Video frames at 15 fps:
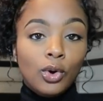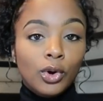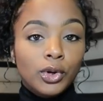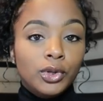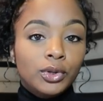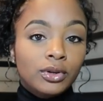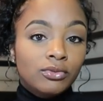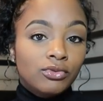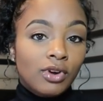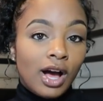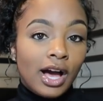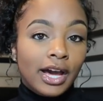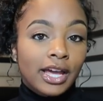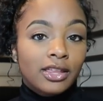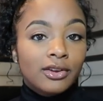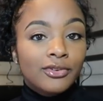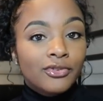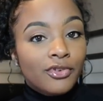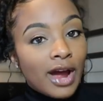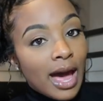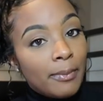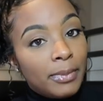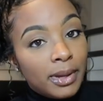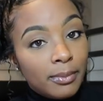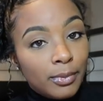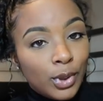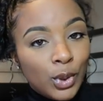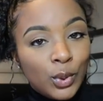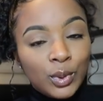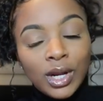or you can rock in the rabbit
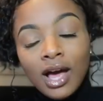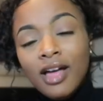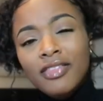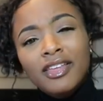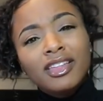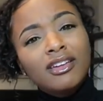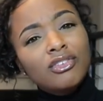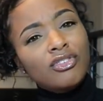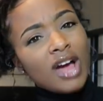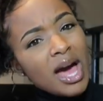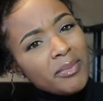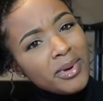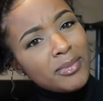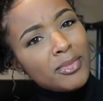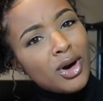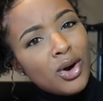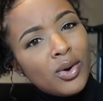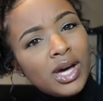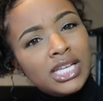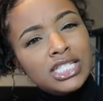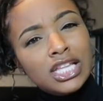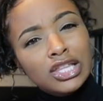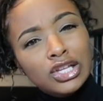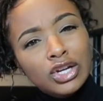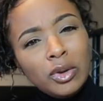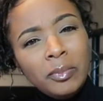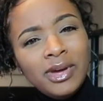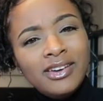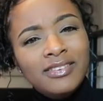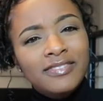mode. Now the rabbit mode is a
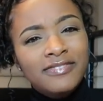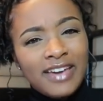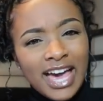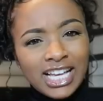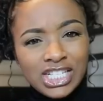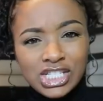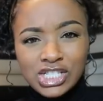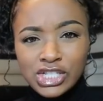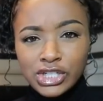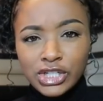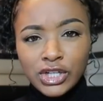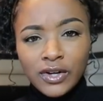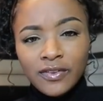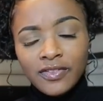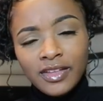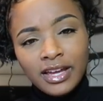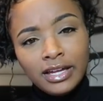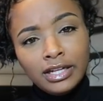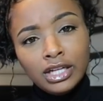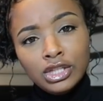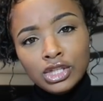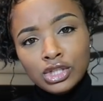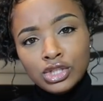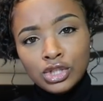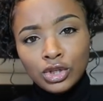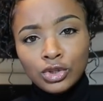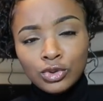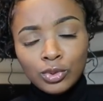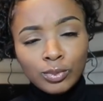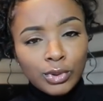little bit faster than the
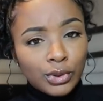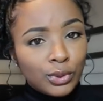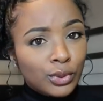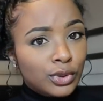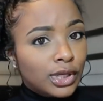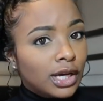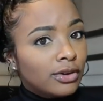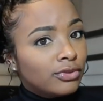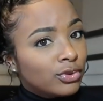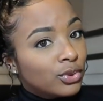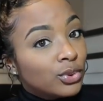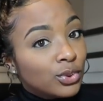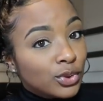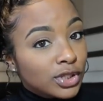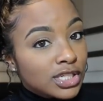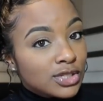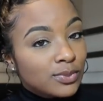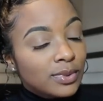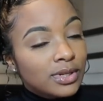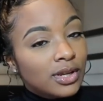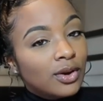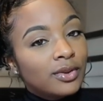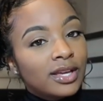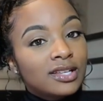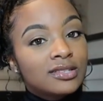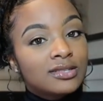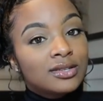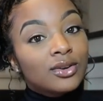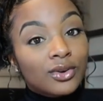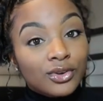turtle mode. Of course, we know
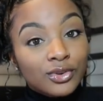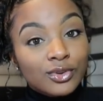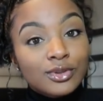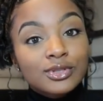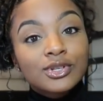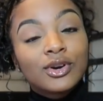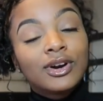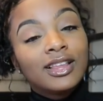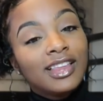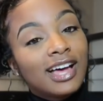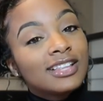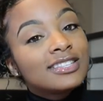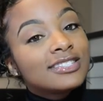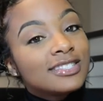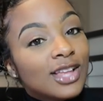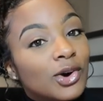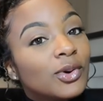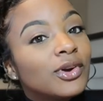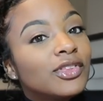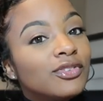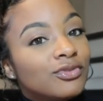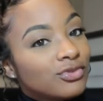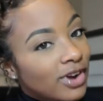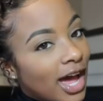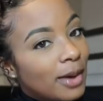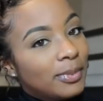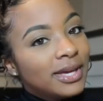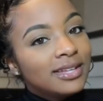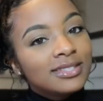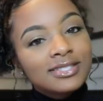that turtles are a lot slower than
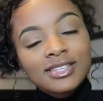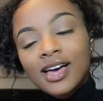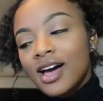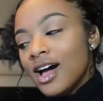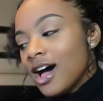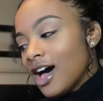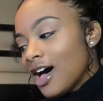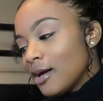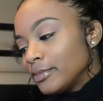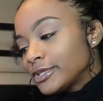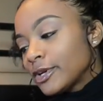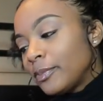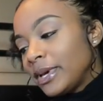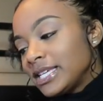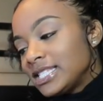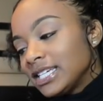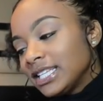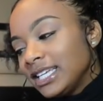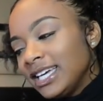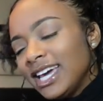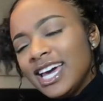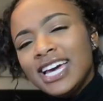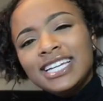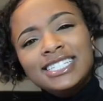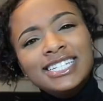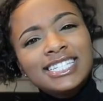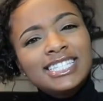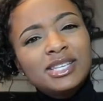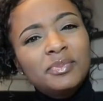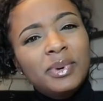rabbits. Um, so basically,
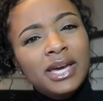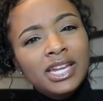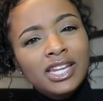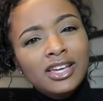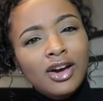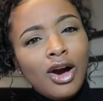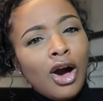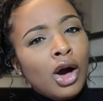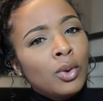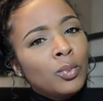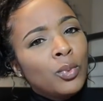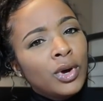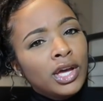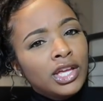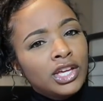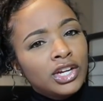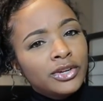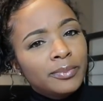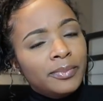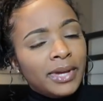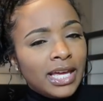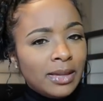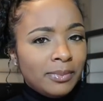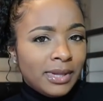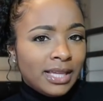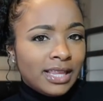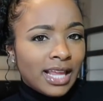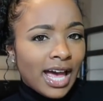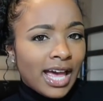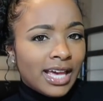just depending on what your baby
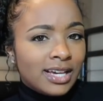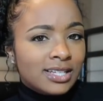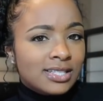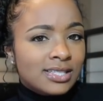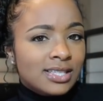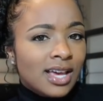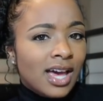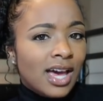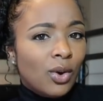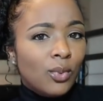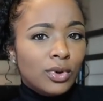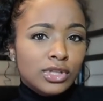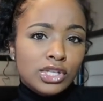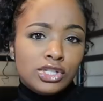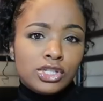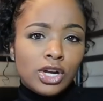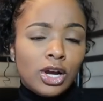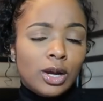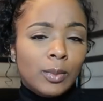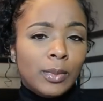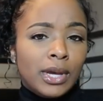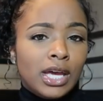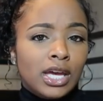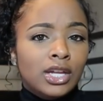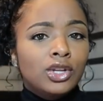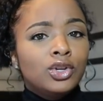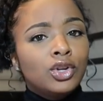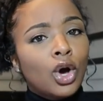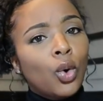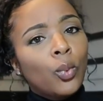likes, will determine,
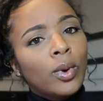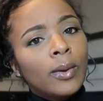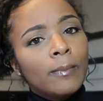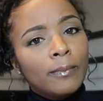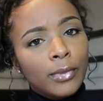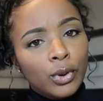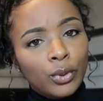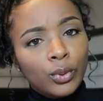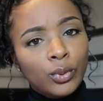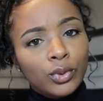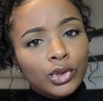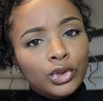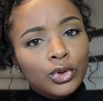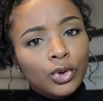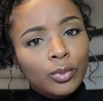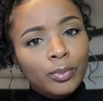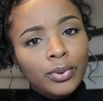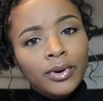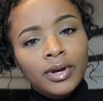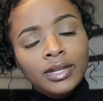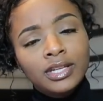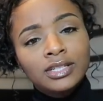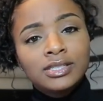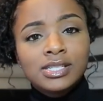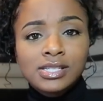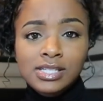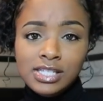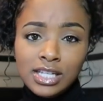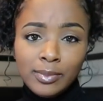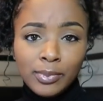you know, what mode you'll put the
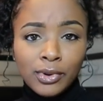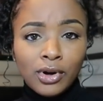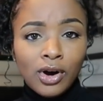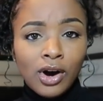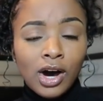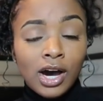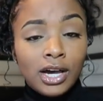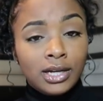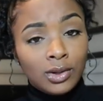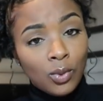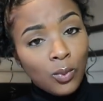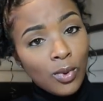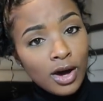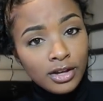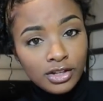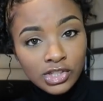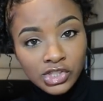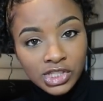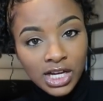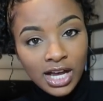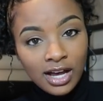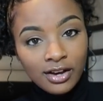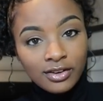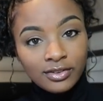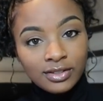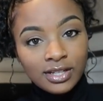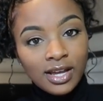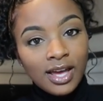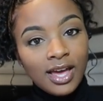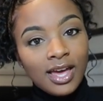sleeper on while your
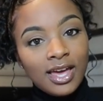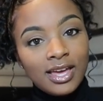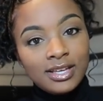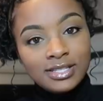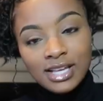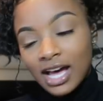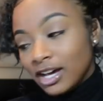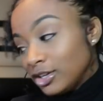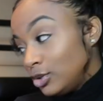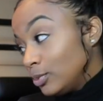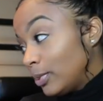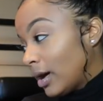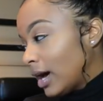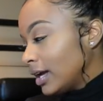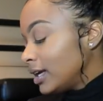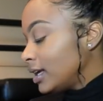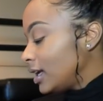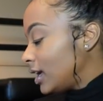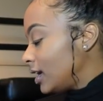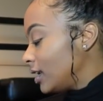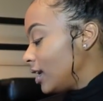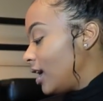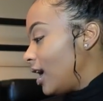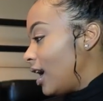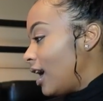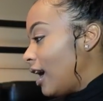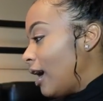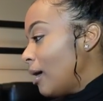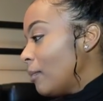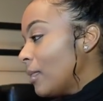child is occupying it.
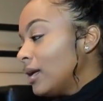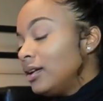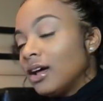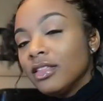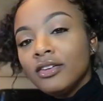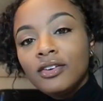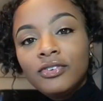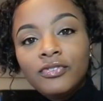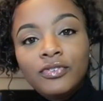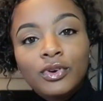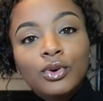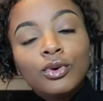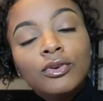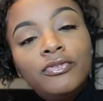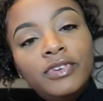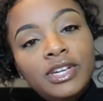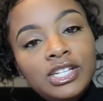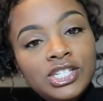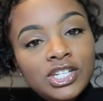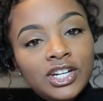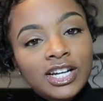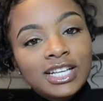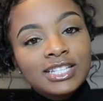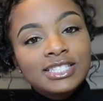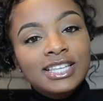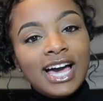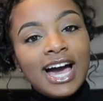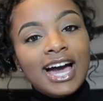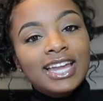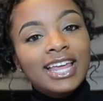Um, another cool feature is
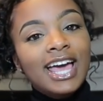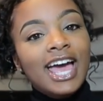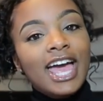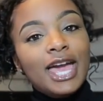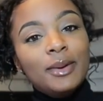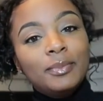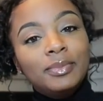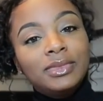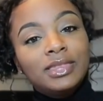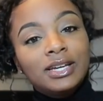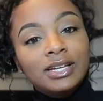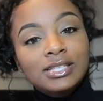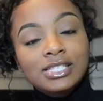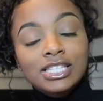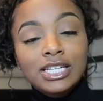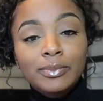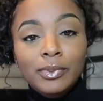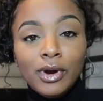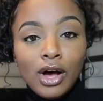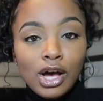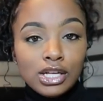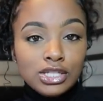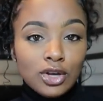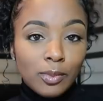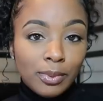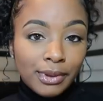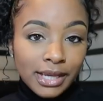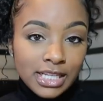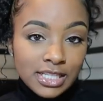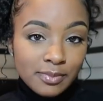that if the sleeper also
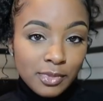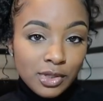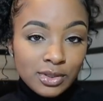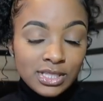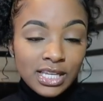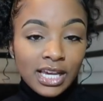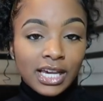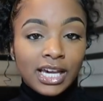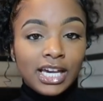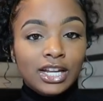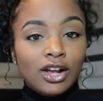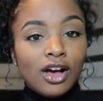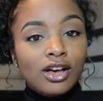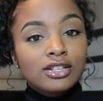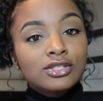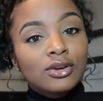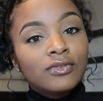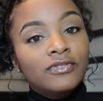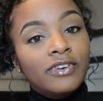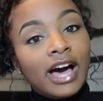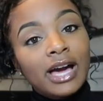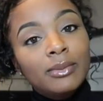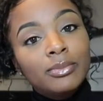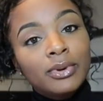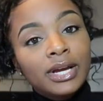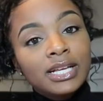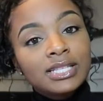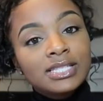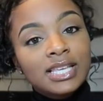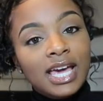plays music, it also
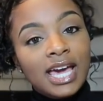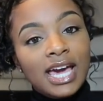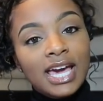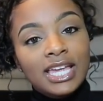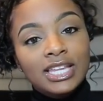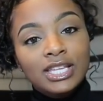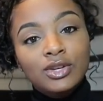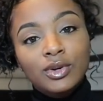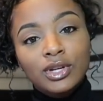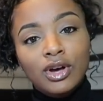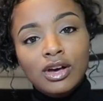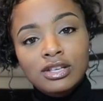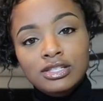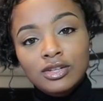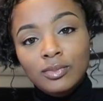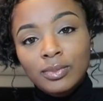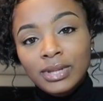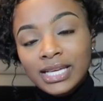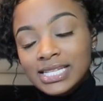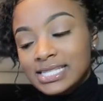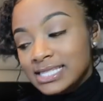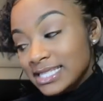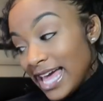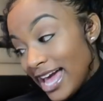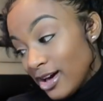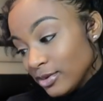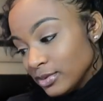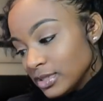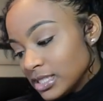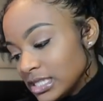vibrates and you can also play
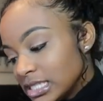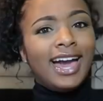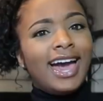sound.